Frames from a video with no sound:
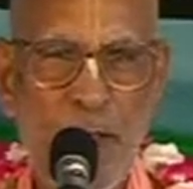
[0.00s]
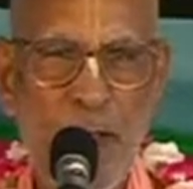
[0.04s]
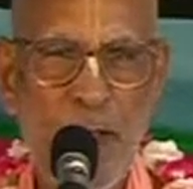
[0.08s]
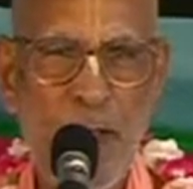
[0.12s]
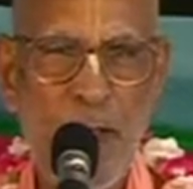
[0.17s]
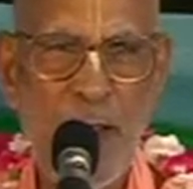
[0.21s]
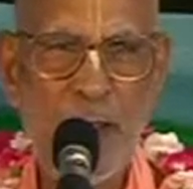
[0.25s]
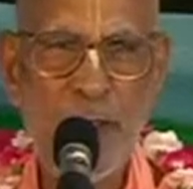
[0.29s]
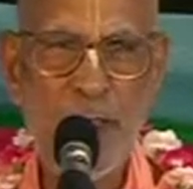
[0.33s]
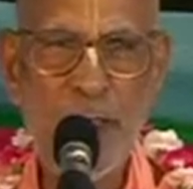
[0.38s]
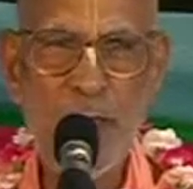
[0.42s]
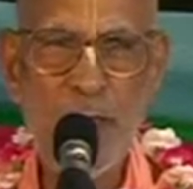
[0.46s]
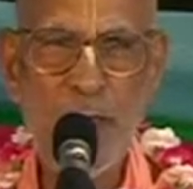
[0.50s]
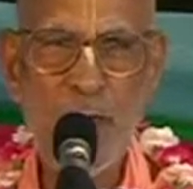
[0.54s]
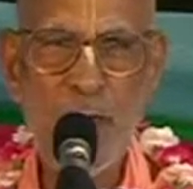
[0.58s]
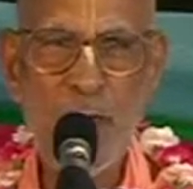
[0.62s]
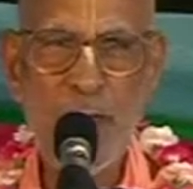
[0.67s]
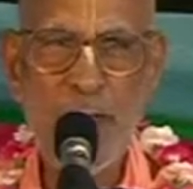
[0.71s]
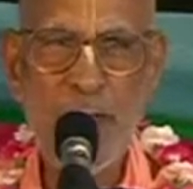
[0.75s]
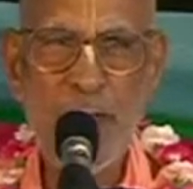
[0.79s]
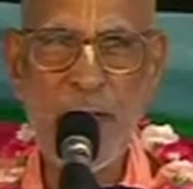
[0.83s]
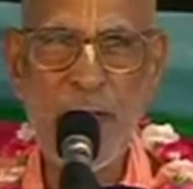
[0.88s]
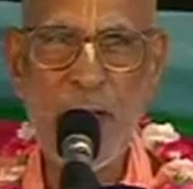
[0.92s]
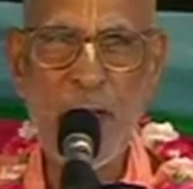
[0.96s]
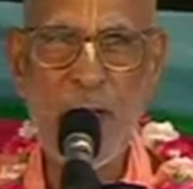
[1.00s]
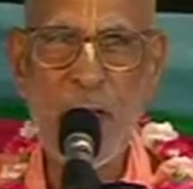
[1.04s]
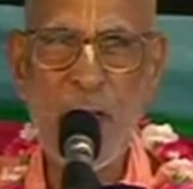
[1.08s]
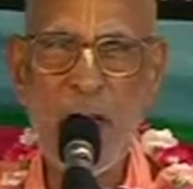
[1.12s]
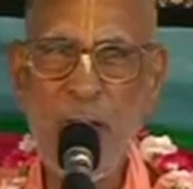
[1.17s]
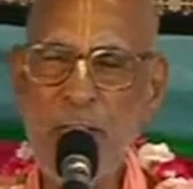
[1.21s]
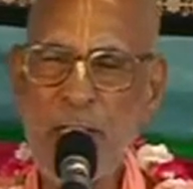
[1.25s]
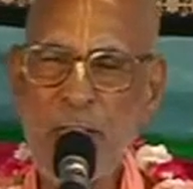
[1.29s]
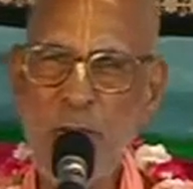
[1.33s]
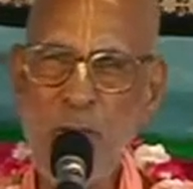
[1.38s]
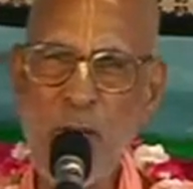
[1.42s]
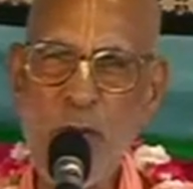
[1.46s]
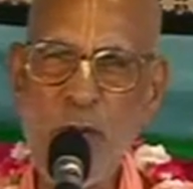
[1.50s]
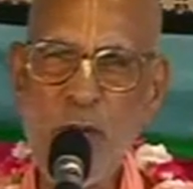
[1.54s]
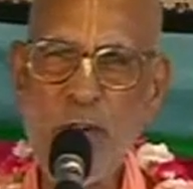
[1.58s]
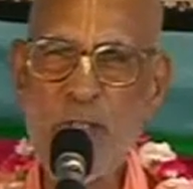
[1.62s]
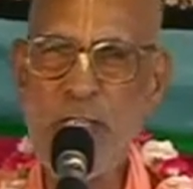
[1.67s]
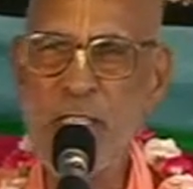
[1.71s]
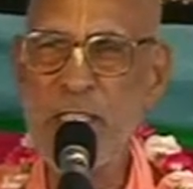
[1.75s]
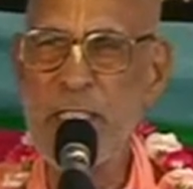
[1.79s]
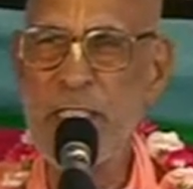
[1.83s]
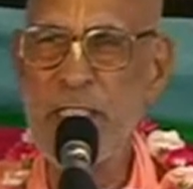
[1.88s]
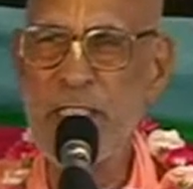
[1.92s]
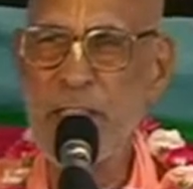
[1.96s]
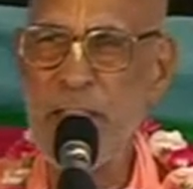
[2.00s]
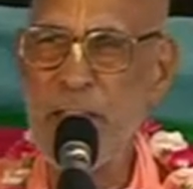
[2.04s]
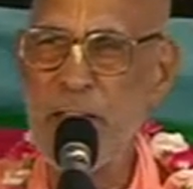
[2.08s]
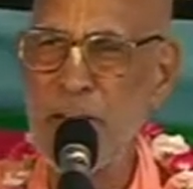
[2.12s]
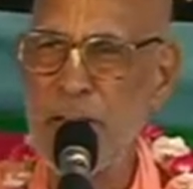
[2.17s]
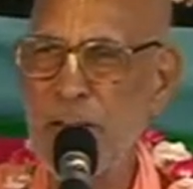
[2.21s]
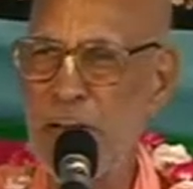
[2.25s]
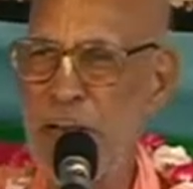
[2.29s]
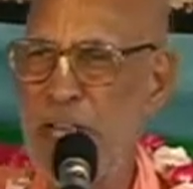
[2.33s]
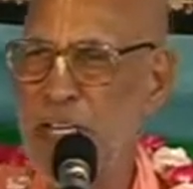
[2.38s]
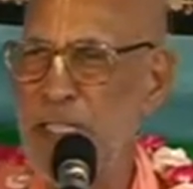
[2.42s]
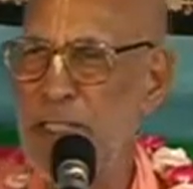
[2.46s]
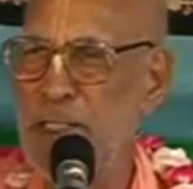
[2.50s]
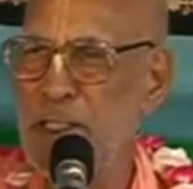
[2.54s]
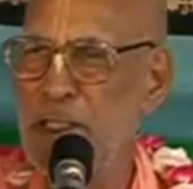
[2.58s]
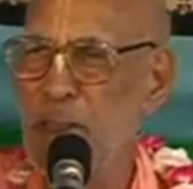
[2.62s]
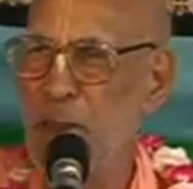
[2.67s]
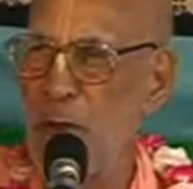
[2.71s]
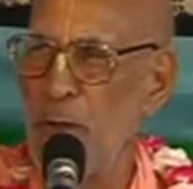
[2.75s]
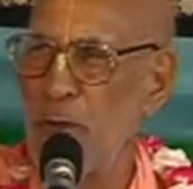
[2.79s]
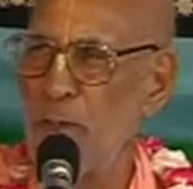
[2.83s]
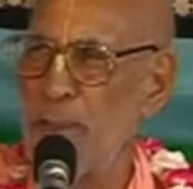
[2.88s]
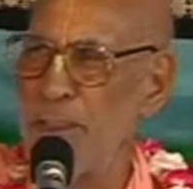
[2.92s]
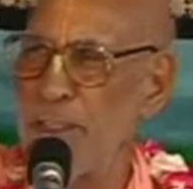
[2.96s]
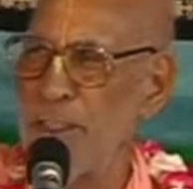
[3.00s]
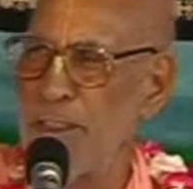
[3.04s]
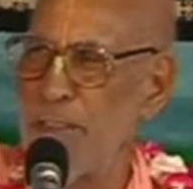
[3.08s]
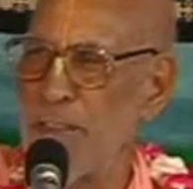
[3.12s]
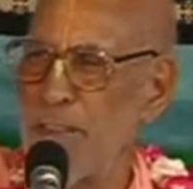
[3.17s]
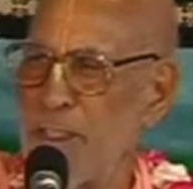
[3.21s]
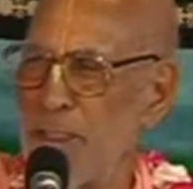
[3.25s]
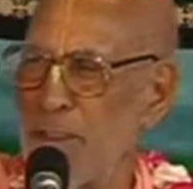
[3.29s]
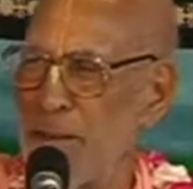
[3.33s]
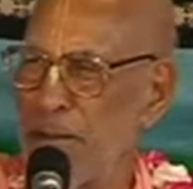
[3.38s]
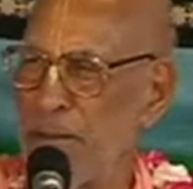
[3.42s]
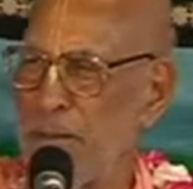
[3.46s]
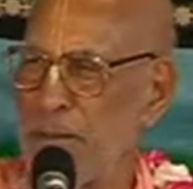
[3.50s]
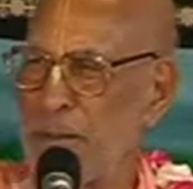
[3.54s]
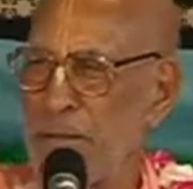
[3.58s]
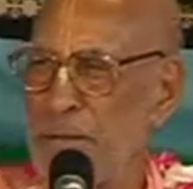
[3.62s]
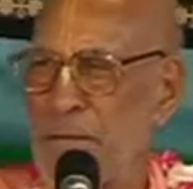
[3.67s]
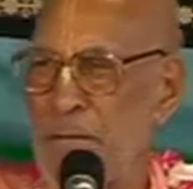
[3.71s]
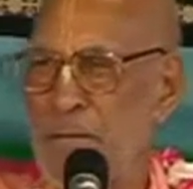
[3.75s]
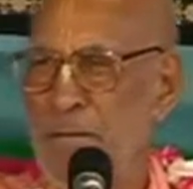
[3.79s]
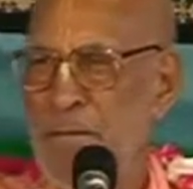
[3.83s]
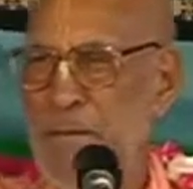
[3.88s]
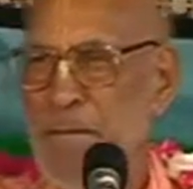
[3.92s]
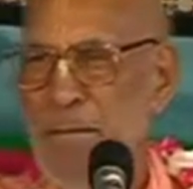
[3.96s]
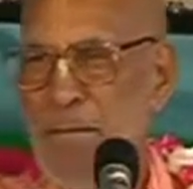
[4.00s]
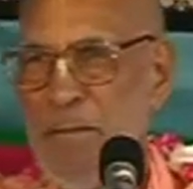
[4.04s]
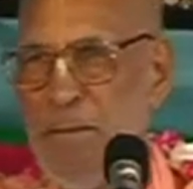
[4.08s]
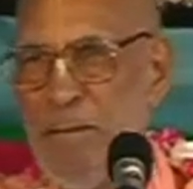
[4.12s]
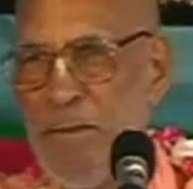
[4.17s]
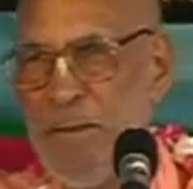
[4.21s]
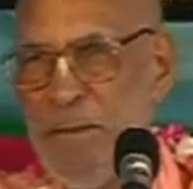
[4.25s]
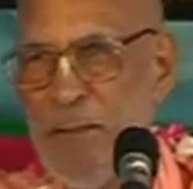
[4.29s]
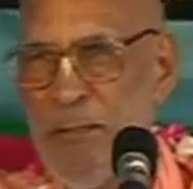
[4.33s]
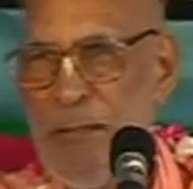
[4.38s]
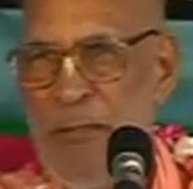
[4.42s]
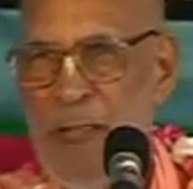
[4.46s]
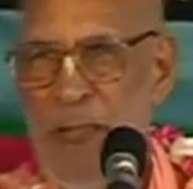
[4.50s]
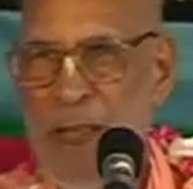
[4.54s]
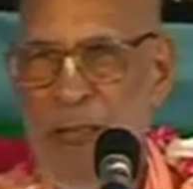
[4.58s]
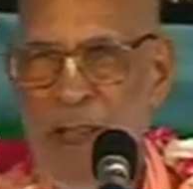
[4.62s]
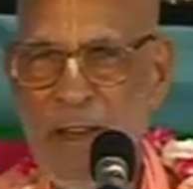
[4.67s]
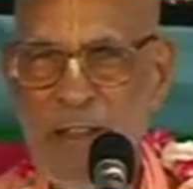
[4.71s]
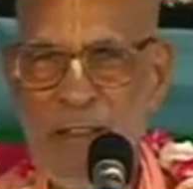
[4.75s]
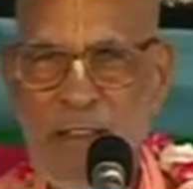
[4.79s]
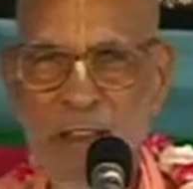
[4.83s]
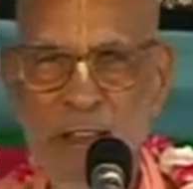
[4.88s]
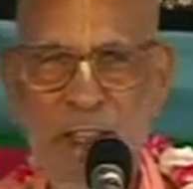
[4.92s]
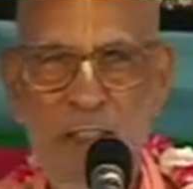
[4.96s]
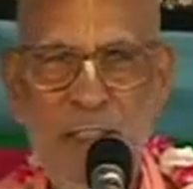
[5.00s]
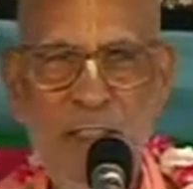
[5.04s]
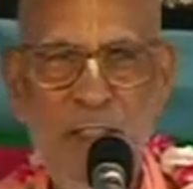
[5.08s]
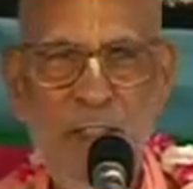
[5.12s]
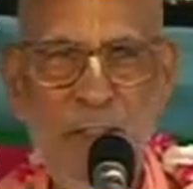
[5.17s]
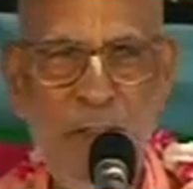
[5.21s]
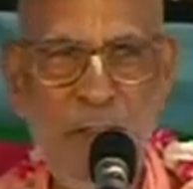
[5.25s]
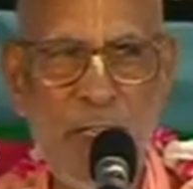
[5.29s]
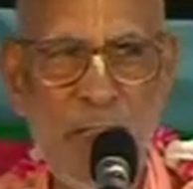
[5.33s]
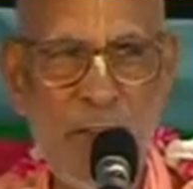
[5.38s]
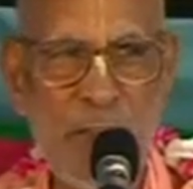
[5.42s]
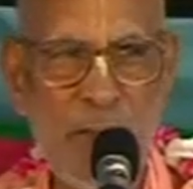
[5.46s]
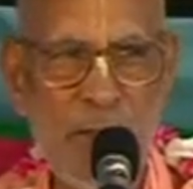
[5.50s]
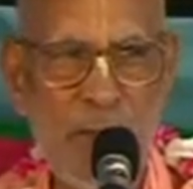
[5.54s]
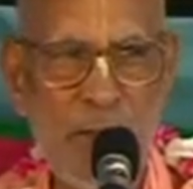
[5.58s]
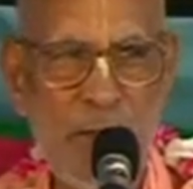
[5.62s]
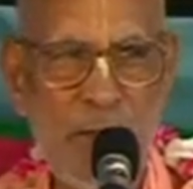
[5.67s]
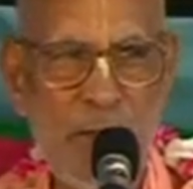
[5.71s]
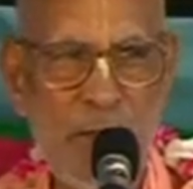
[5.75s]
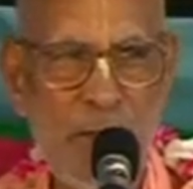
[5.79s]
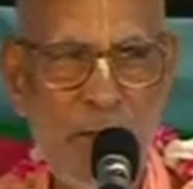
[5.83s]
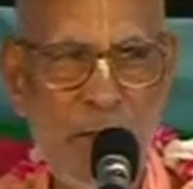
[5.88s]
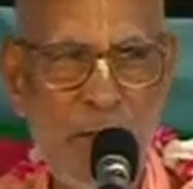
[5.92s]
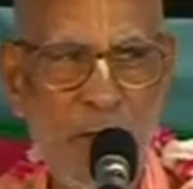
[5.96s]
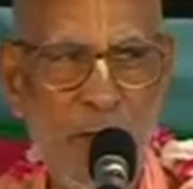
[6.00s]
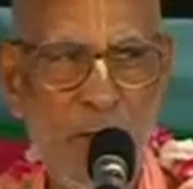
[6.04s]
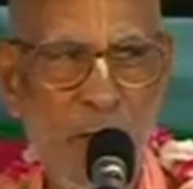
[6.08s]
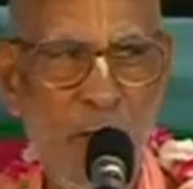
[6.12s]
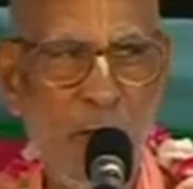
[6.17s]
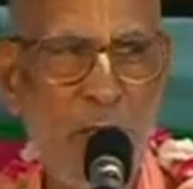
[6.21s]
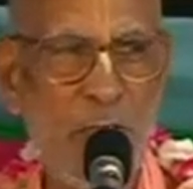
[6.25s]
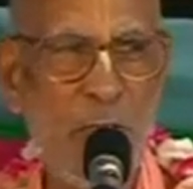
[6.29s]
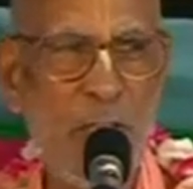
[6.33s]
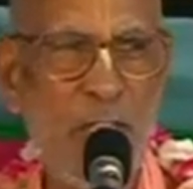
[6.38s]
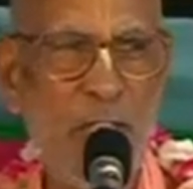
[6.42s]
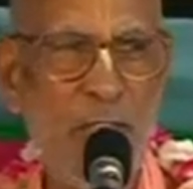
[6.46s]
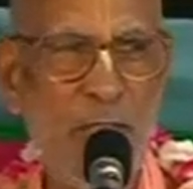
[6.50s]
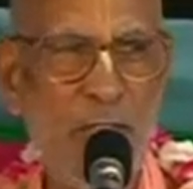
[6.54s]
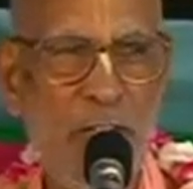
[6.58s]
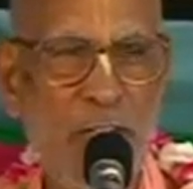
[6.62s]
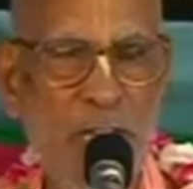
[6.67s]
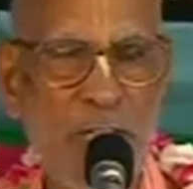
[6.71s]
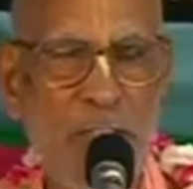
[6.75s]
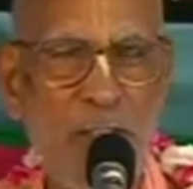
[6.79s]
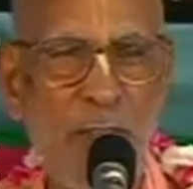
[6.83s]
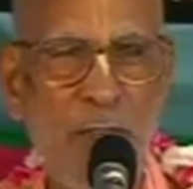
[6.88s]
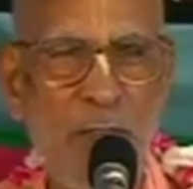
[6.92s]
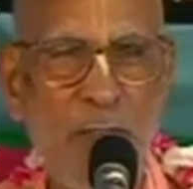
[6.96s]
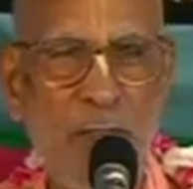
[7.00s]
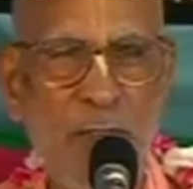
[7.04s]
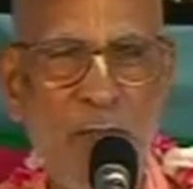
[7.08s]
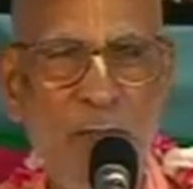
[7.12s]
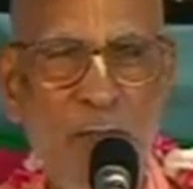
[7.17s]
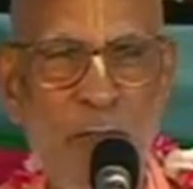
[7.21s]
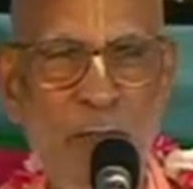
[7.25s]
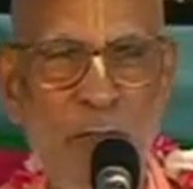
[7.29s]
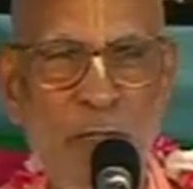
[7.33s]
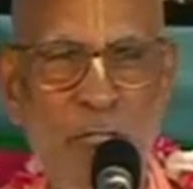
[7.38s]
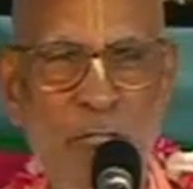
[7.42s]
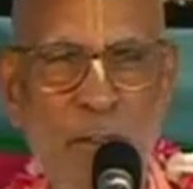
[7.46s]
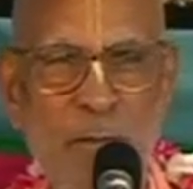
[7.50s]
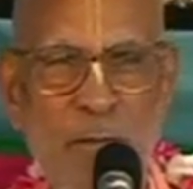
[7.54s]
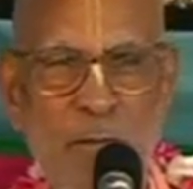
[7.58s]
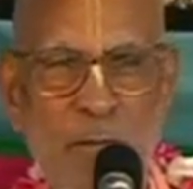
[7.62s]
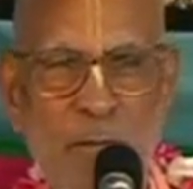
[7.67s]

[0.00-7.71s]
And he told, I alone he can manage all these things. And really he was so qualified, our Guru Dev.